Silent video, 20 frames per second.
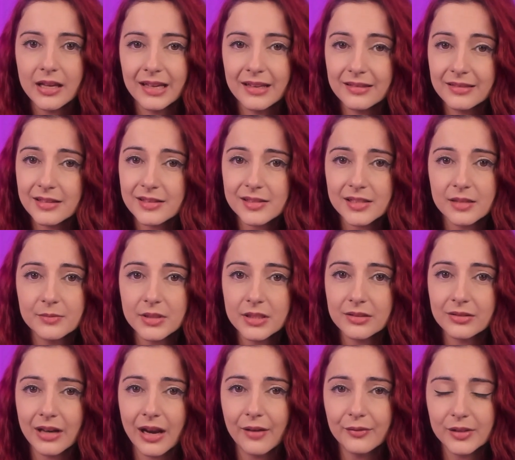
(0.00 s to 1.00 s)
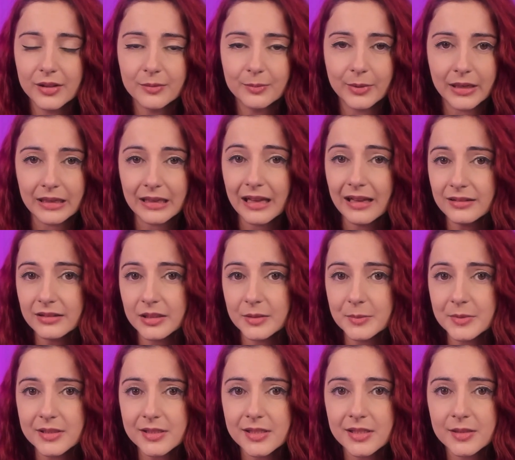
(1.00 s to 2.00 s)
and this can be crafted by
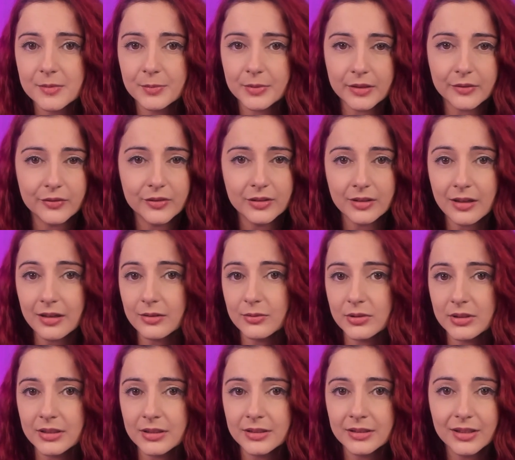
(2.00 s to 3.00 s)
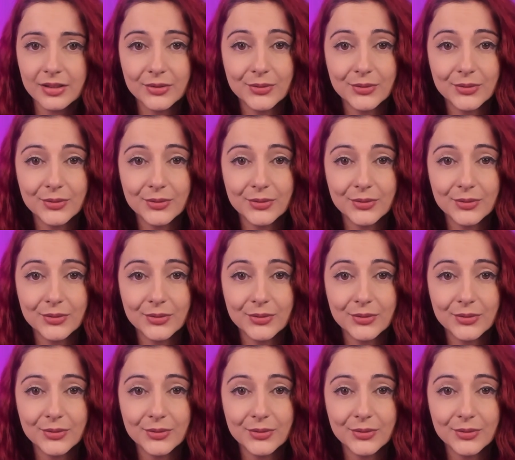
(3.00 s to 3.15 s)
alchemists, but if you're not one,